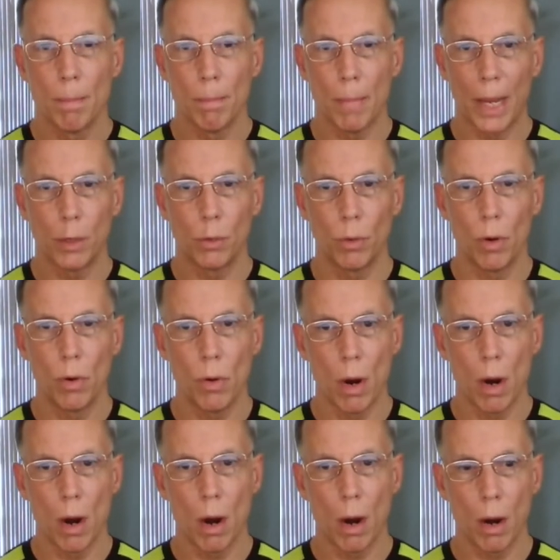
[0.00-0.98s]

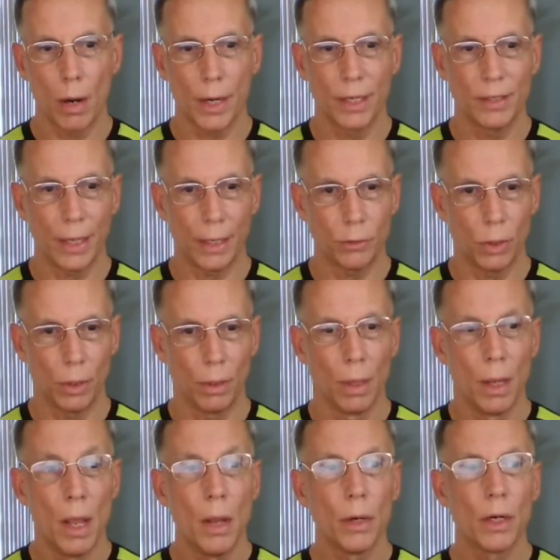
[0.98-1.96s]
microarchitecture
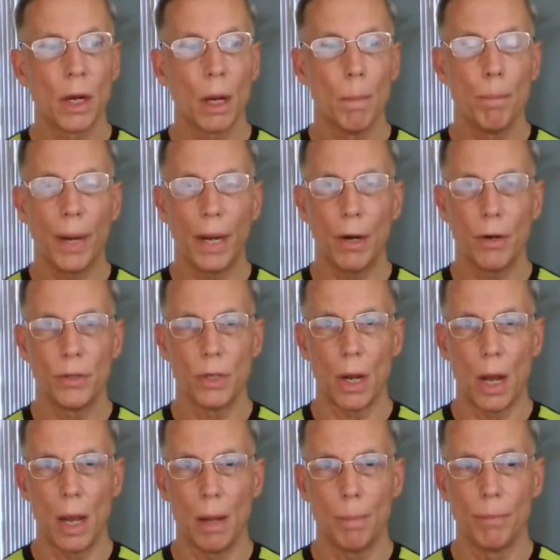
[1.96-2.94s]
compared to
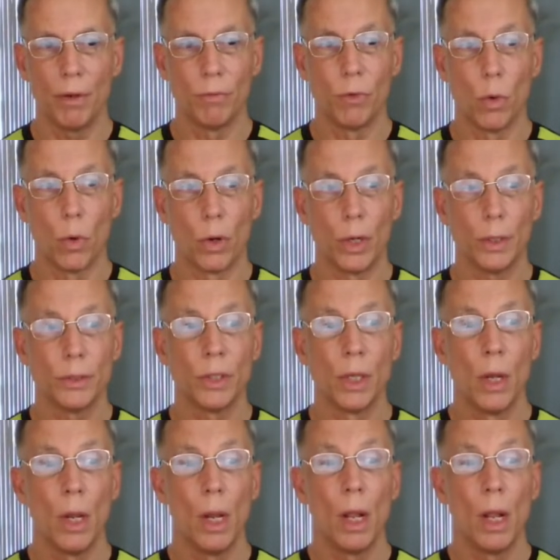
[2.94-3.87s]
omnivores